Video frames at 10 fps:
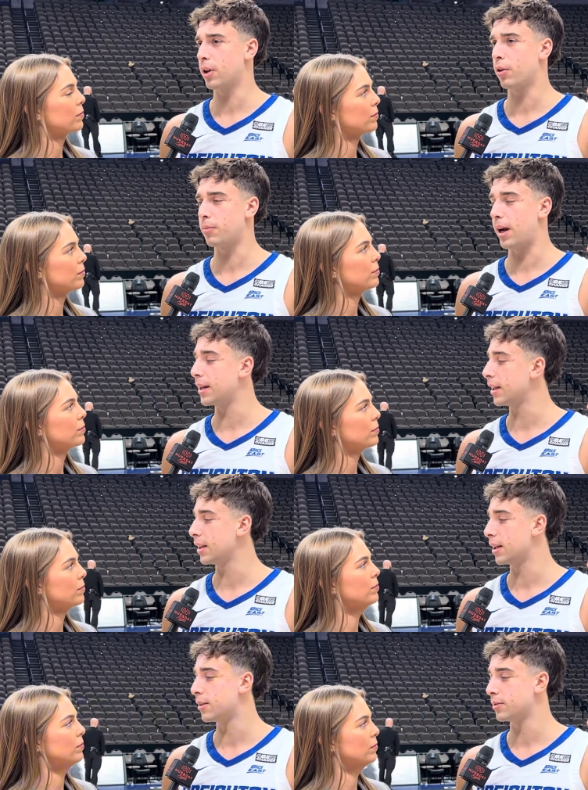Speaker 1: cold-minded,
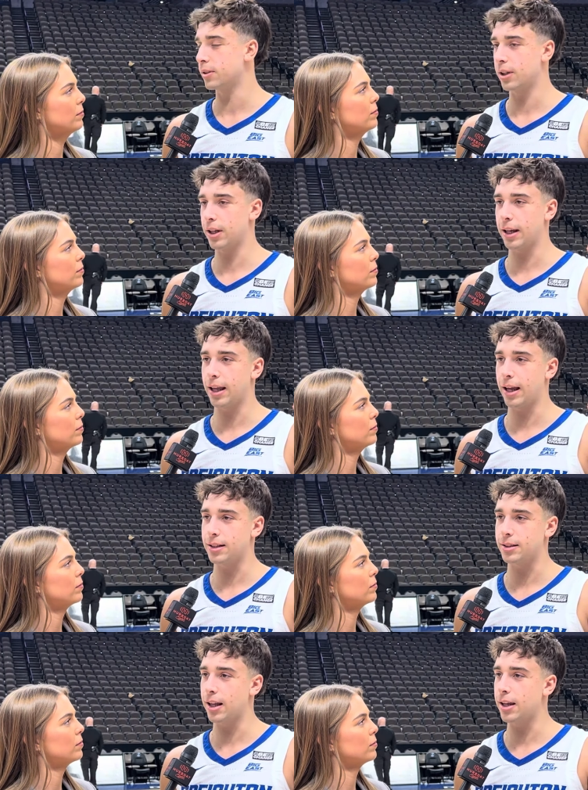you know, and and
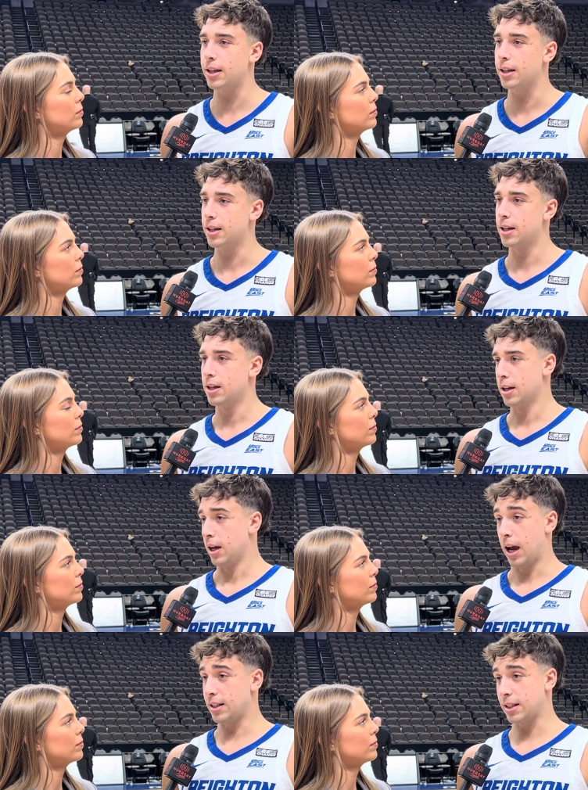stay,
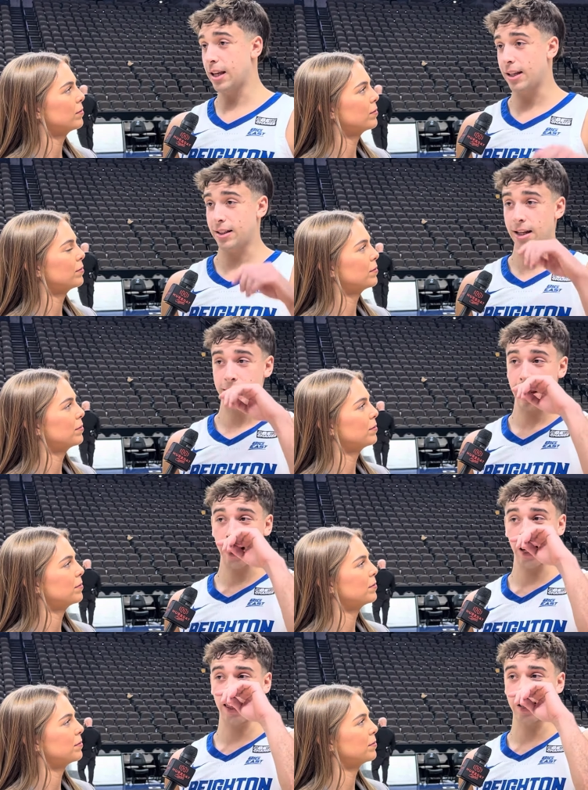as I said, stay
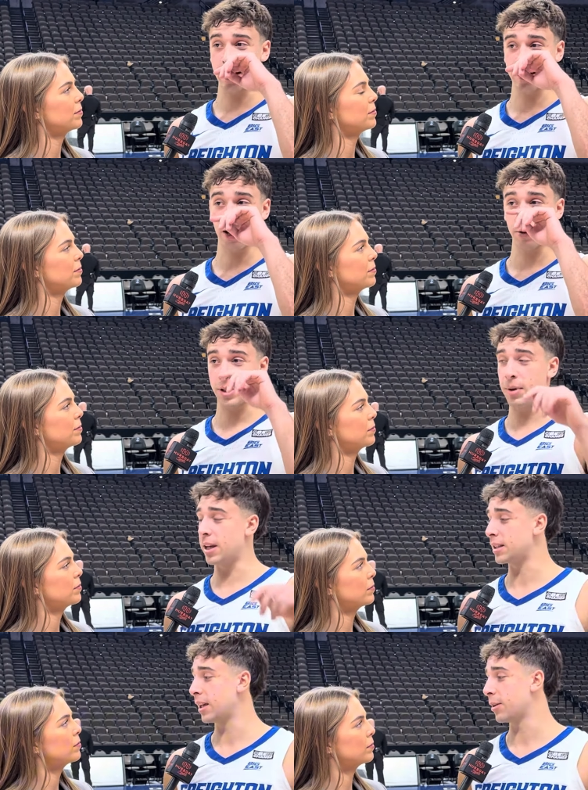together. I think that's that was the
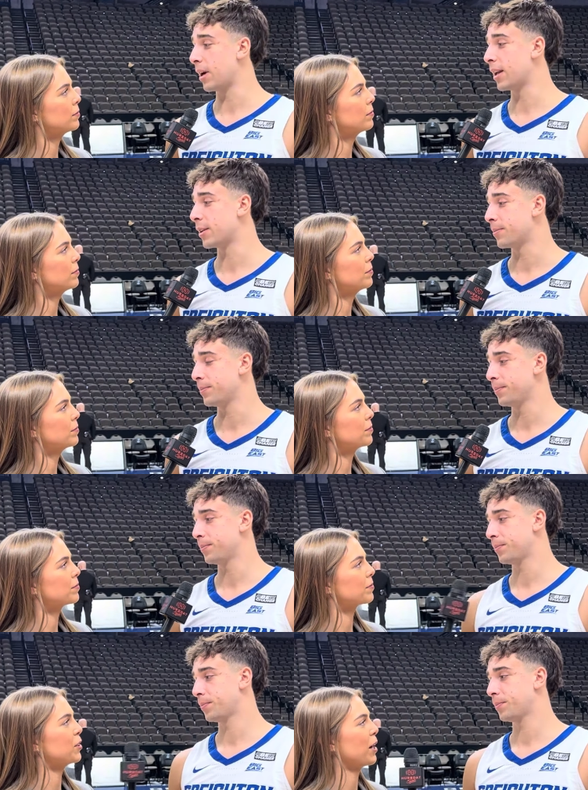biggest key right there.
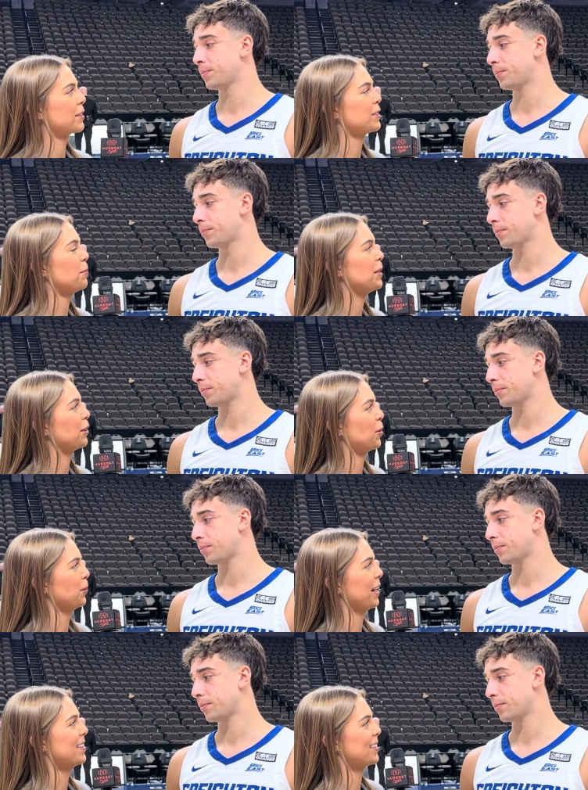
Speaker 2: You had some hero
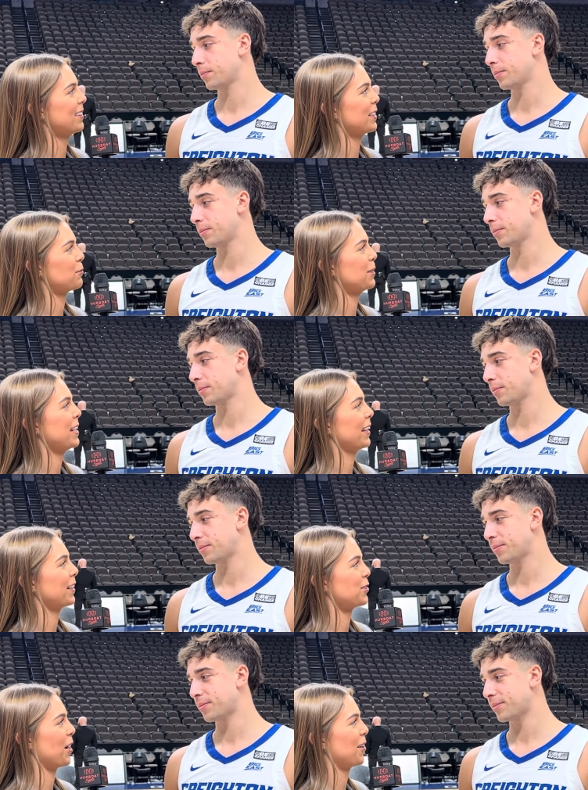plays in this one, taking
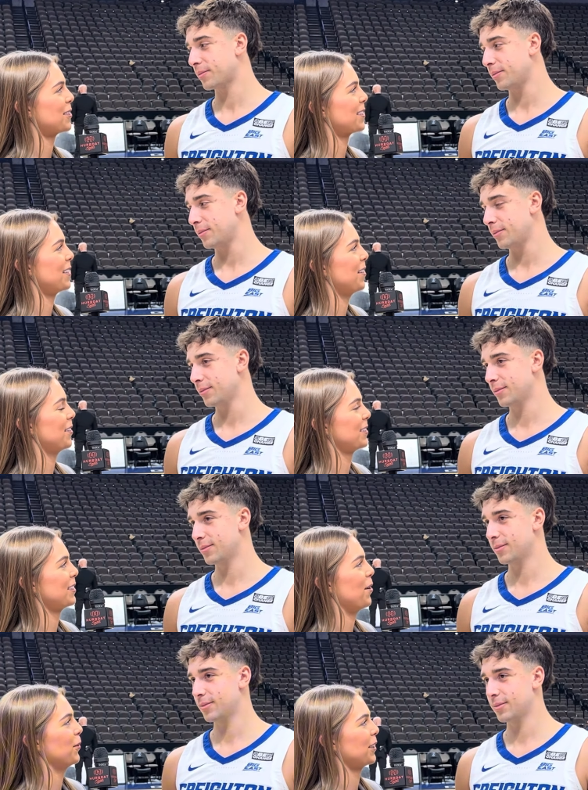a charge, and then
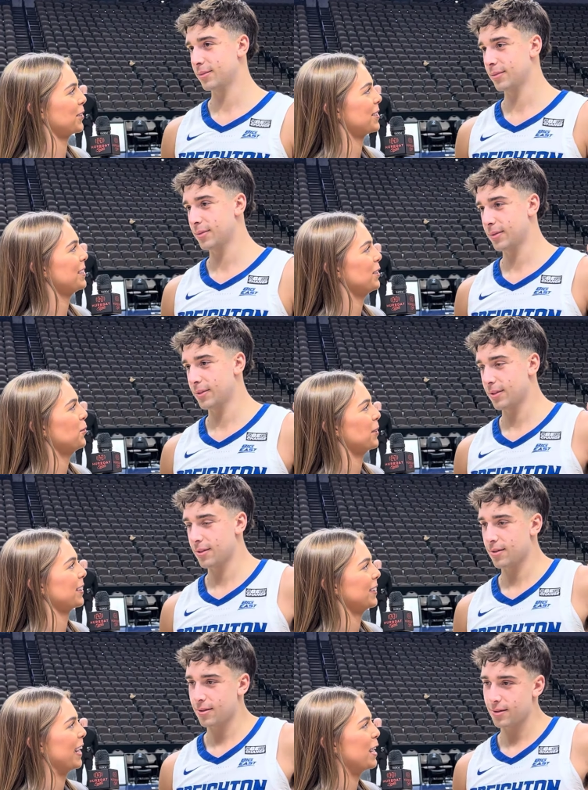also a little steal with
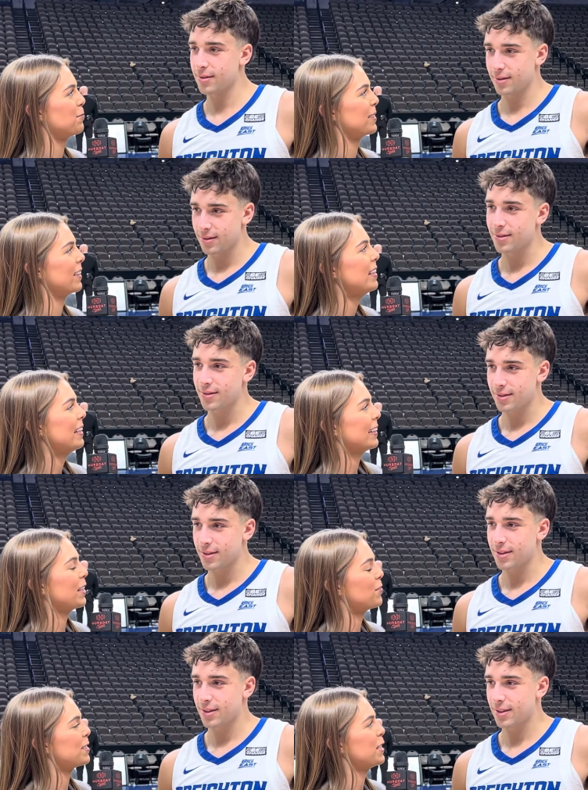the layup to
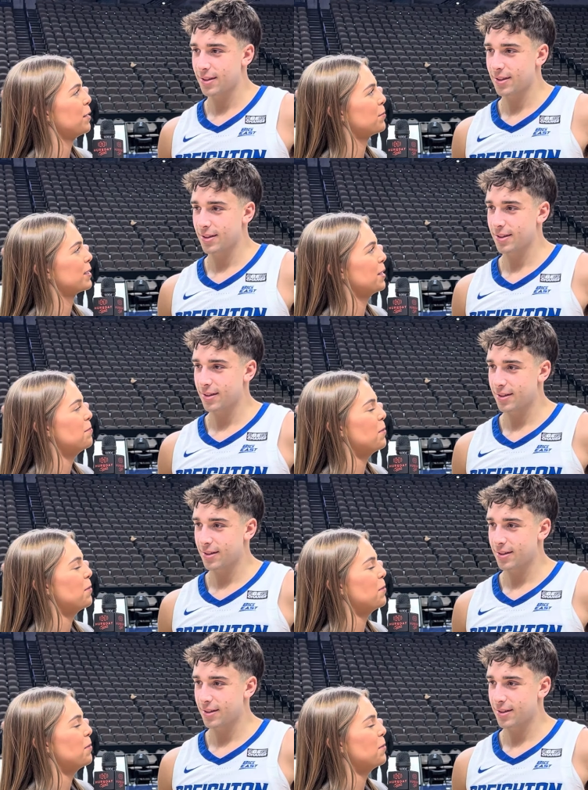give this team some